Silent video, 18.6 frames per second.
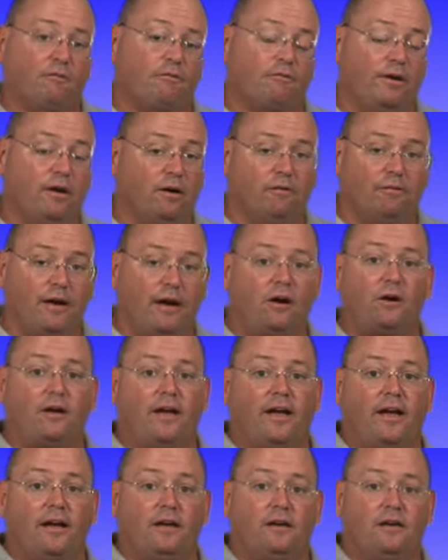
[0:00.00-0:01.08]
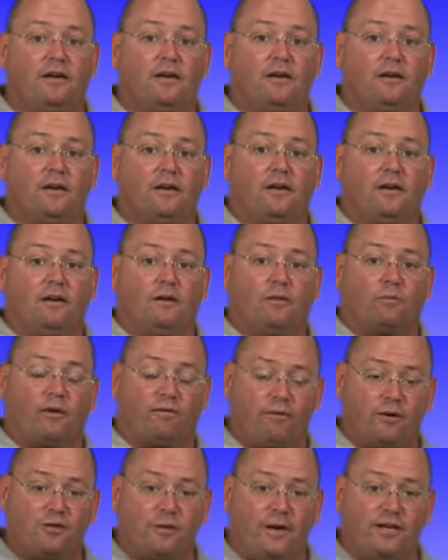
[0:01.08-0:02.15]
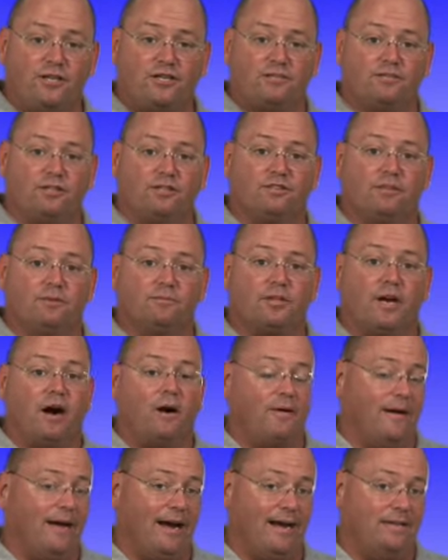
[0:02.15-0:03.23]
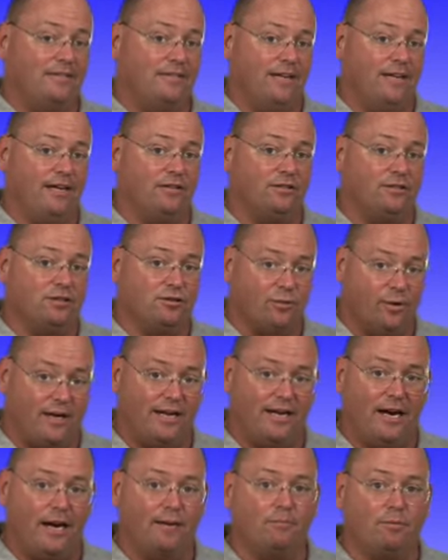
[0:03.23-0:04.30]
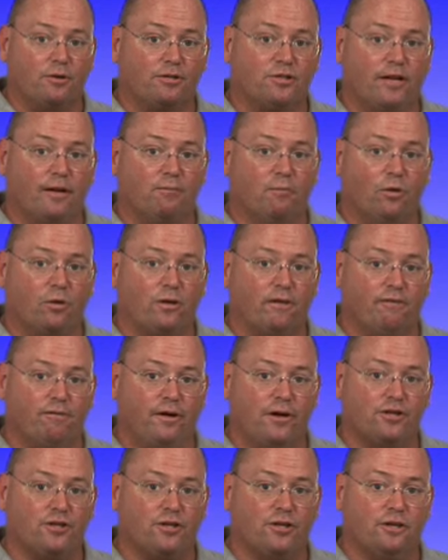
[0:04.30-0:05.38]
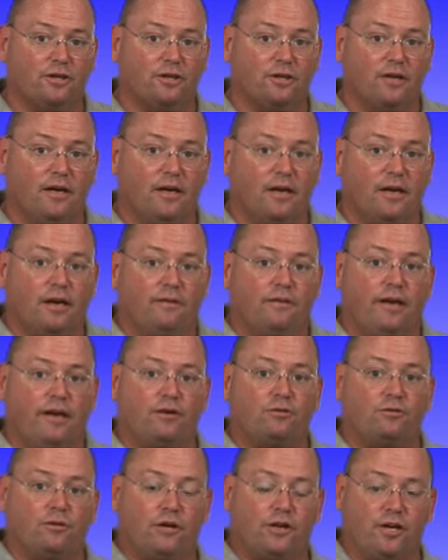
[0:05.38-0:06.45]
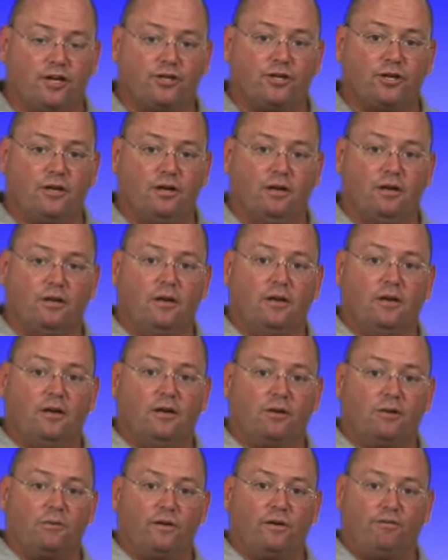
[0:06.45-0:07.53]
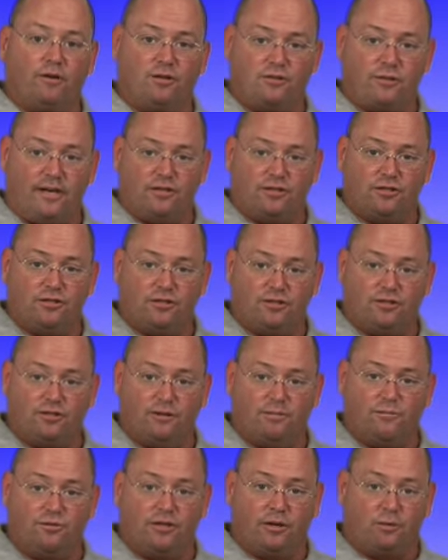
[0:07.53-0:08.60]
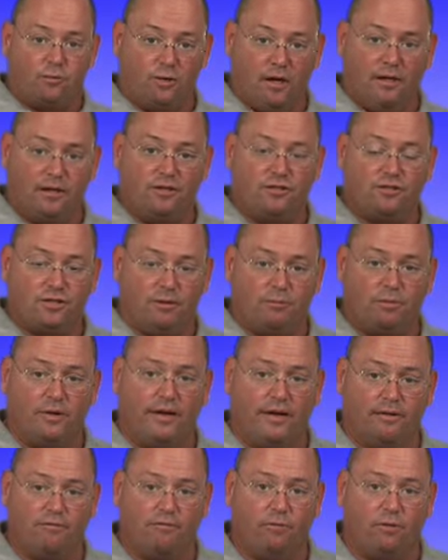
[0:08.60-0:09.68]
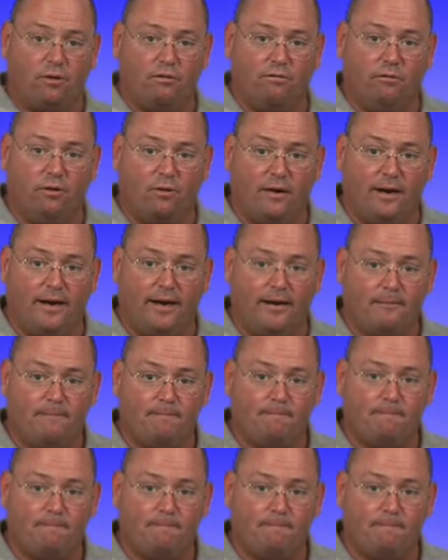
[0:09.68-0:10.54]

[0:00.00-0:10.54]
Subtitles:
Frio Verde refrigeration systems are 19 to 29% more efficient than traditional refrigeration systems that run simply on 404A.